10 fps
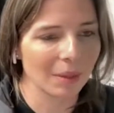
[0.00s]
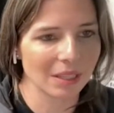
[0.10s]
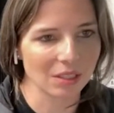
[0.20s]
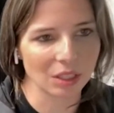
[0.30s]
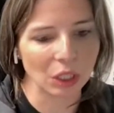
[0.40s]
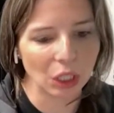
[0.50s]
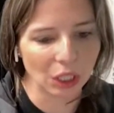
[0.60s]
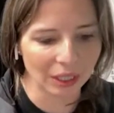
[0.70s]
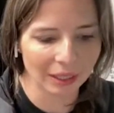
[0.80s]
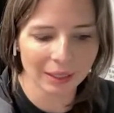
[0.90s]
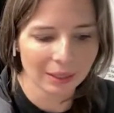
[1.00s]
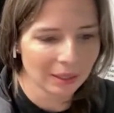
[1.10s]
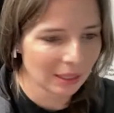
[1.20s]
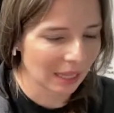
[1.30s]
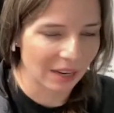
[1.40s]
It doesn't look
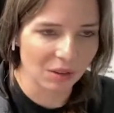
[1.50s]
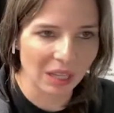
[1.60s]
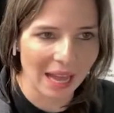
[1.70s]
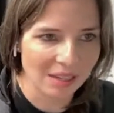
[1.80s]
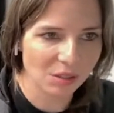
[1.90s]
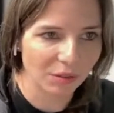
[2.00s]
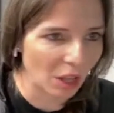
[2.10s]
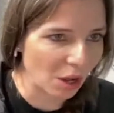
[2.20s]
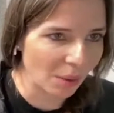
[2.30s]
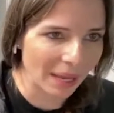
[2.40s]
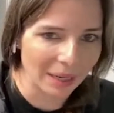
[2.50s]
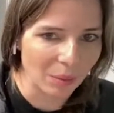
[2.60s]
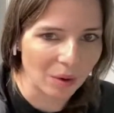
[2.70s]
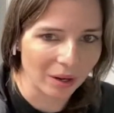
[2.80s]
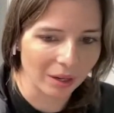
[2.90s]
like a relaxed flow
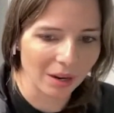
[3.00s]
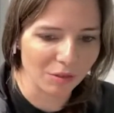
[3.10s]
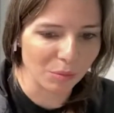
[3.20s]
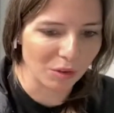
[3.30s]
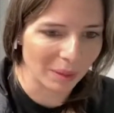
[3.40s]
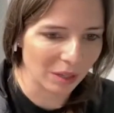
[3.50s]
anymore of movement.